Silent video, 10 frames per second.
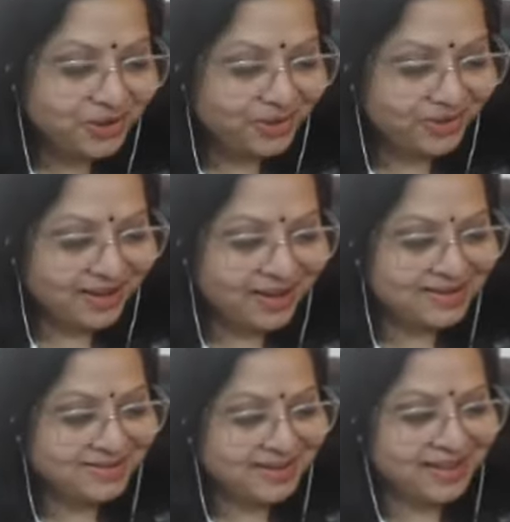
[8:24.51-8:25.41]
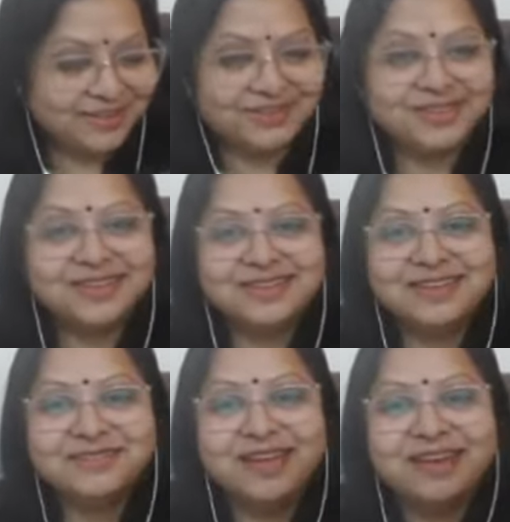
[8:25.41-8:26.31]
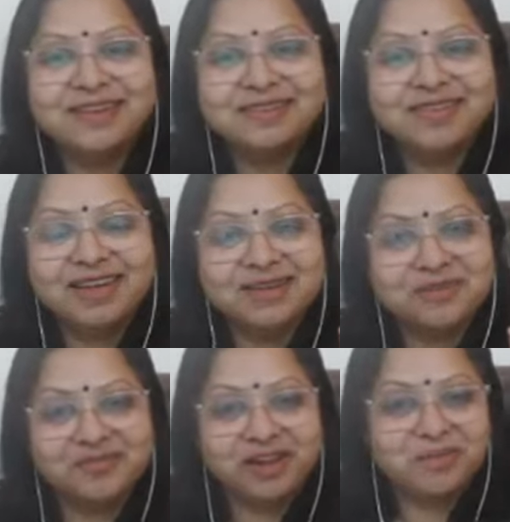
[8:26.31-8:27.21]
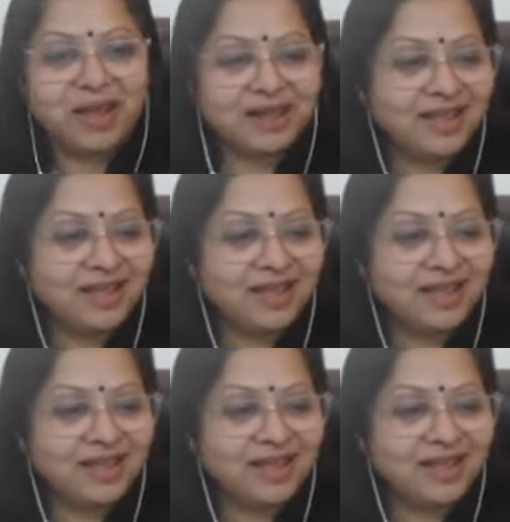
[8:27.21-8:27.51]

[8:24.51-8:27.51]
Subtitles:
Okay, I'll share. So this is one feedback.